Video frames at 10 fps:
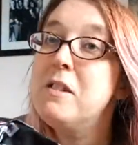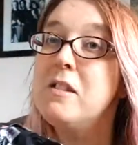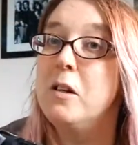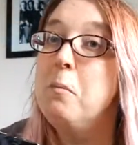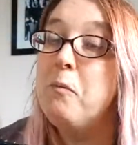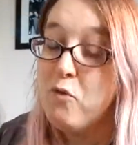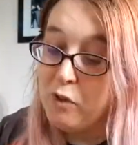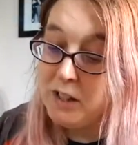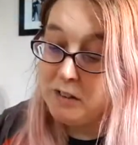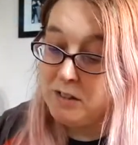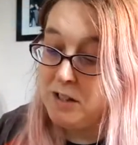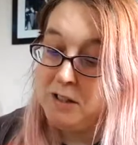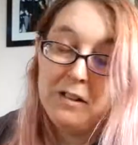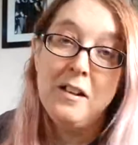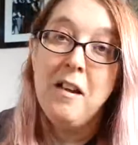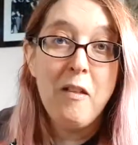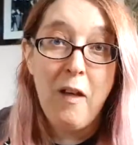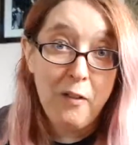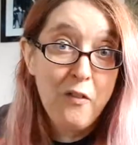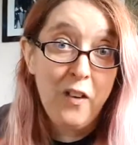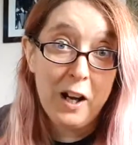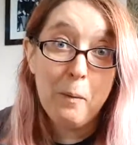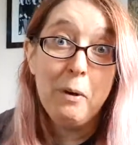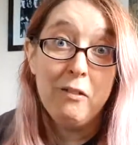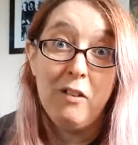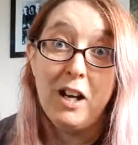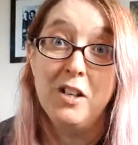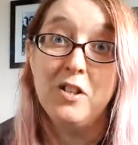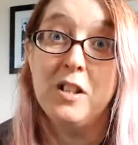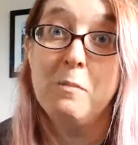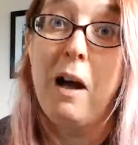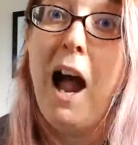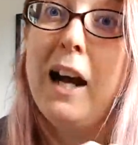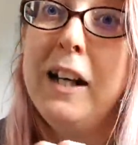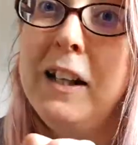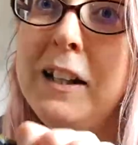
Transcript: so thrilled that the fire pit range is back.